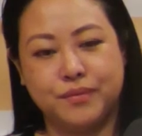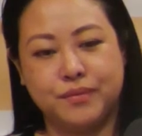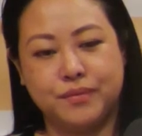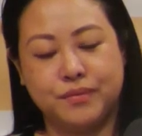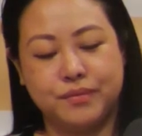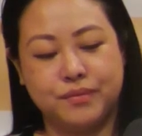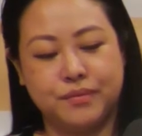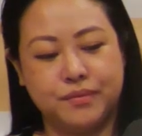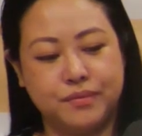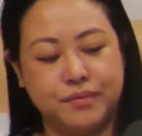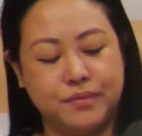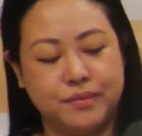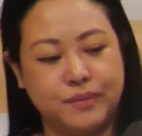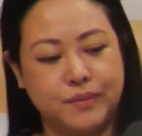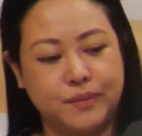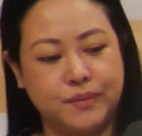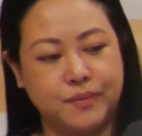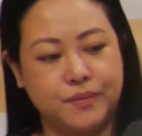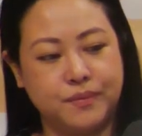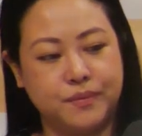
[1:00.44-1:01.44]

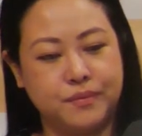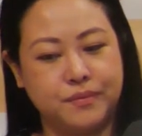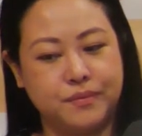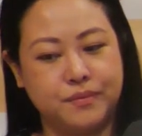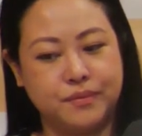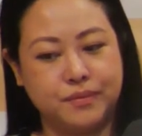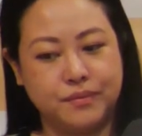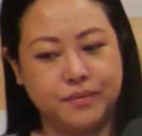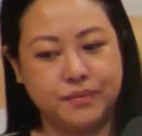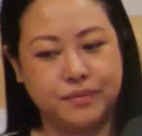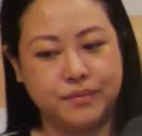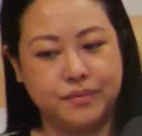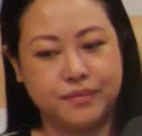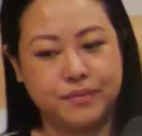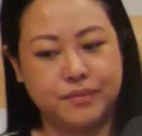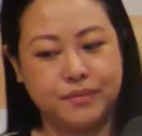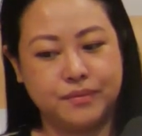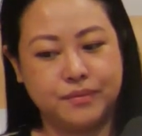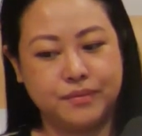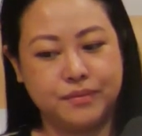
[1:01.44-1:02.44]

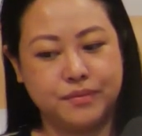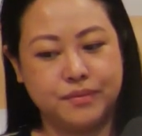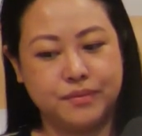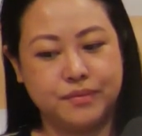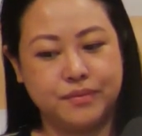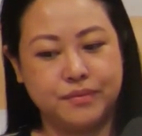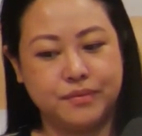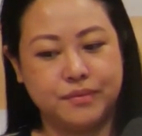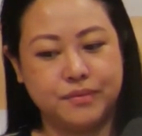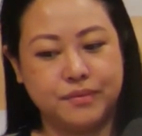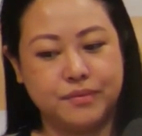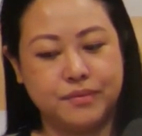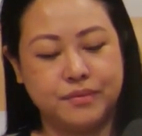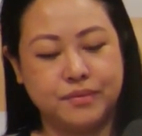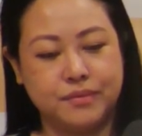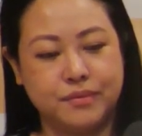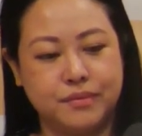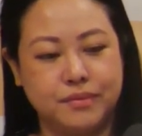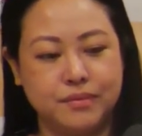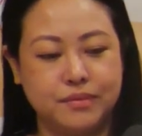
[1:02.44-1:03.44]

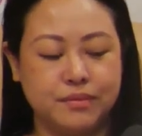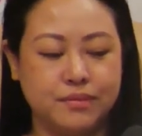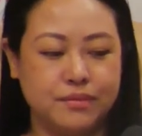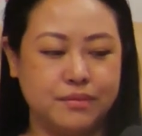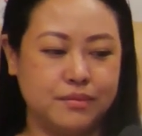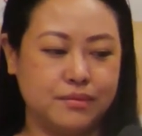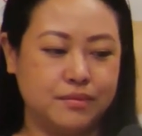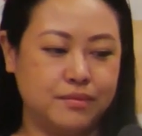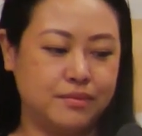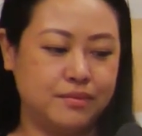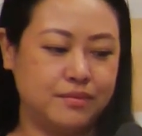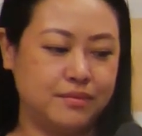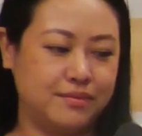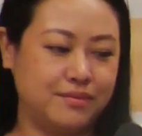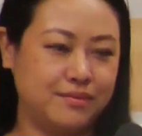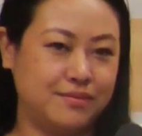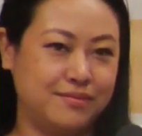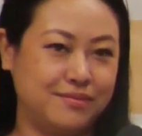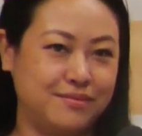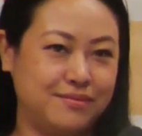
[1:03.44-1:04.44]

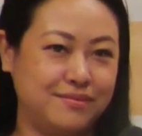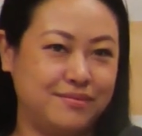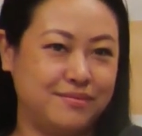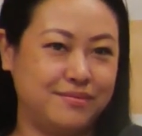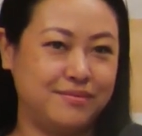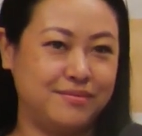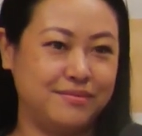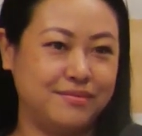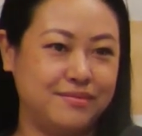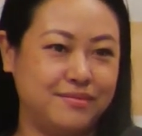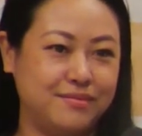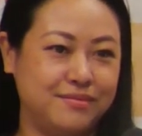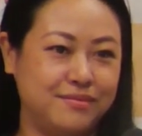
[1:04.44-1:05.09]
(not speaking)